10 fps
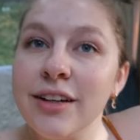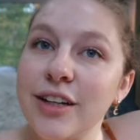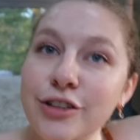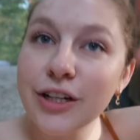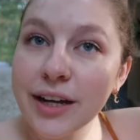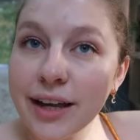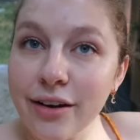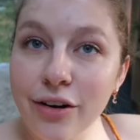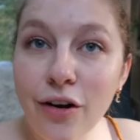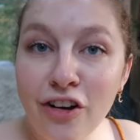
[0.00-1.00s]
and check
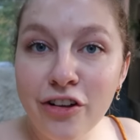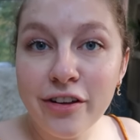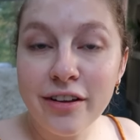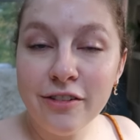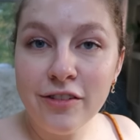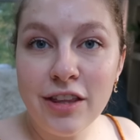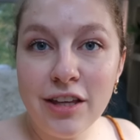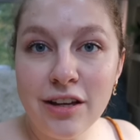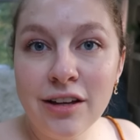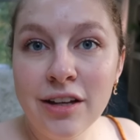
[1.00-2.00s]
out all of
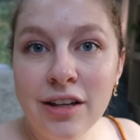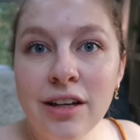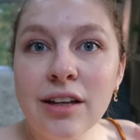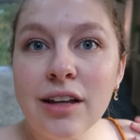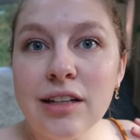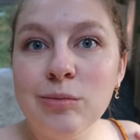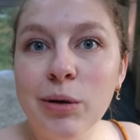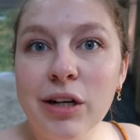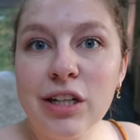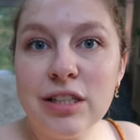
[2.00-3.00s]
the
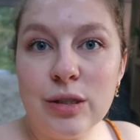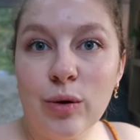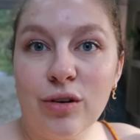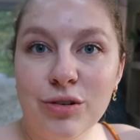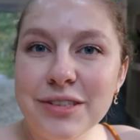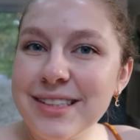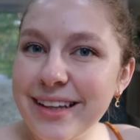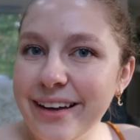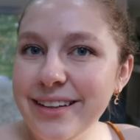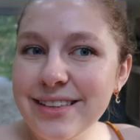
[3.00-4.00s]
Gettysburg historical
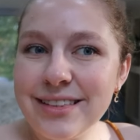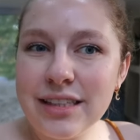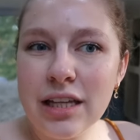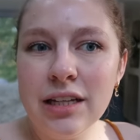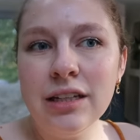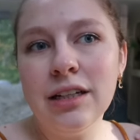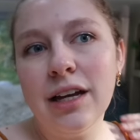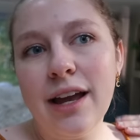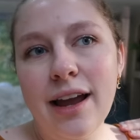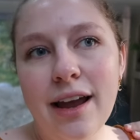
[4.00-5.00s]
sites.
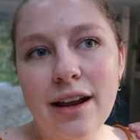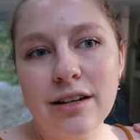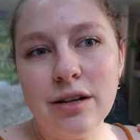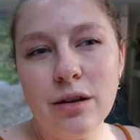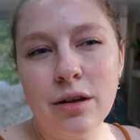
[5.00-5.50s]
And